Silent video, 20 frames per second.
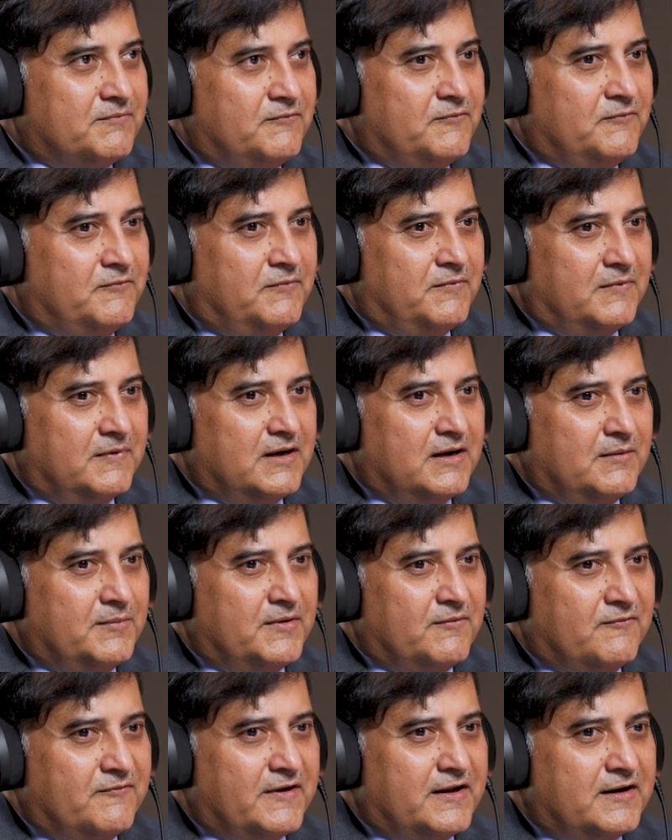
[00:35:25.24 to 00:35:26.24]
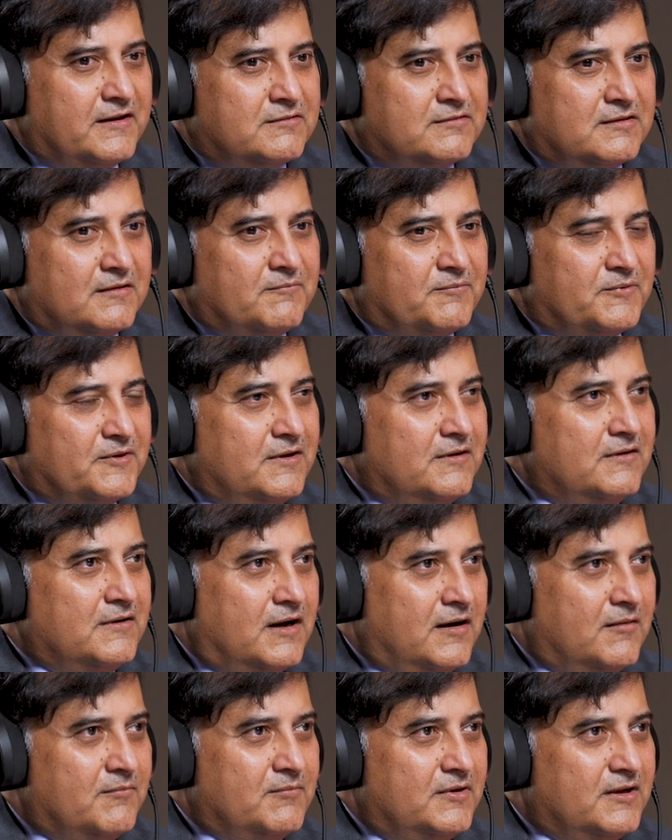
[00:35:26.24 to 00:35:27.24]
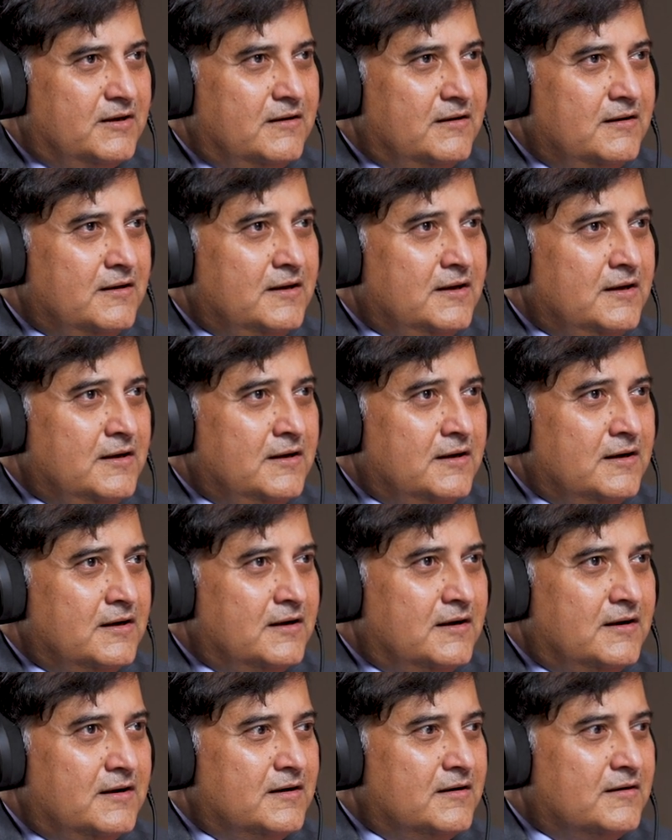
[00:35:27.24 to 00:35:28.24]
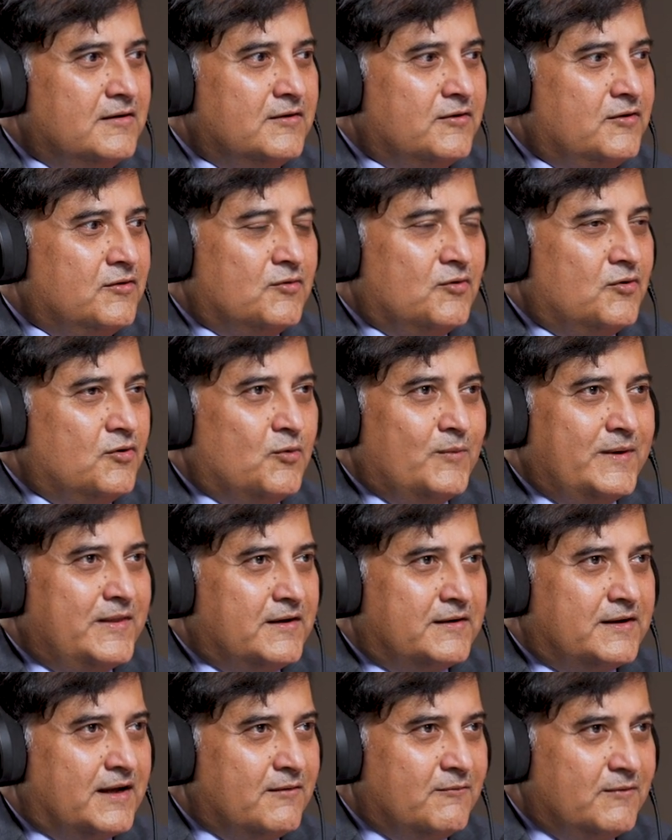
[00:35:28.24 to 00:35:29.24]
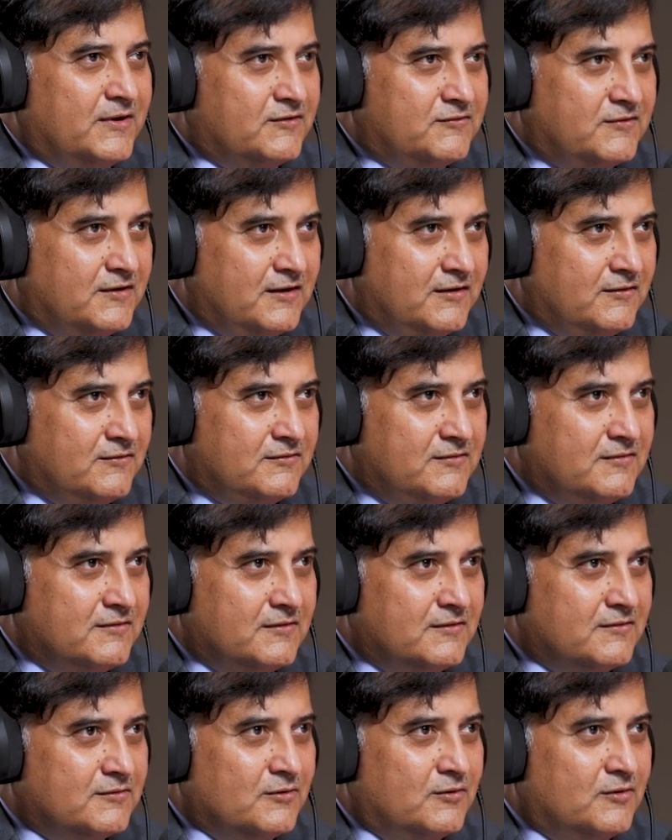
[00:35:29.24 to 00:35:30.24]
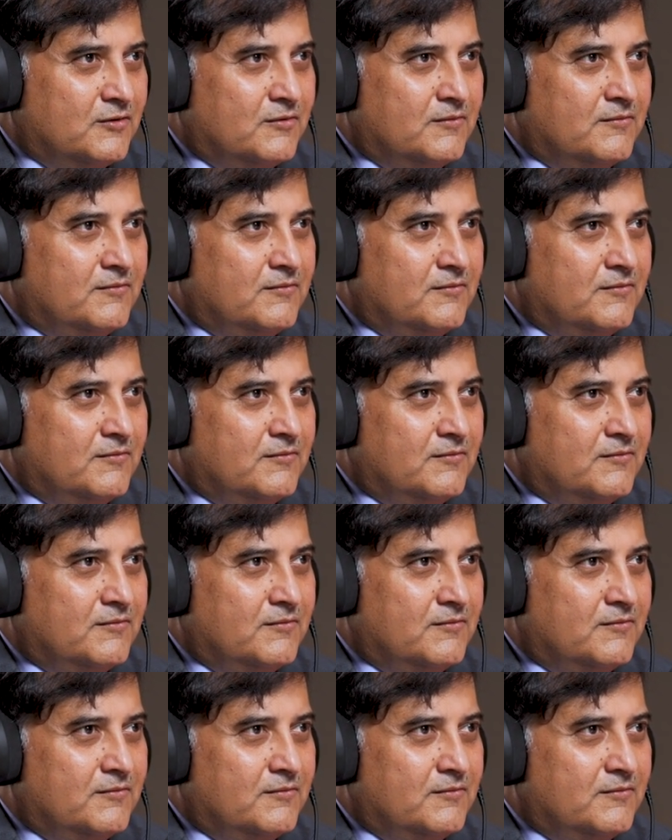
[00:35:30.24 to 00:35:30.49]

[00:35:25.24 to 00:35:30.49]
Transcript: very simple, humble. You don't know when the time will change. So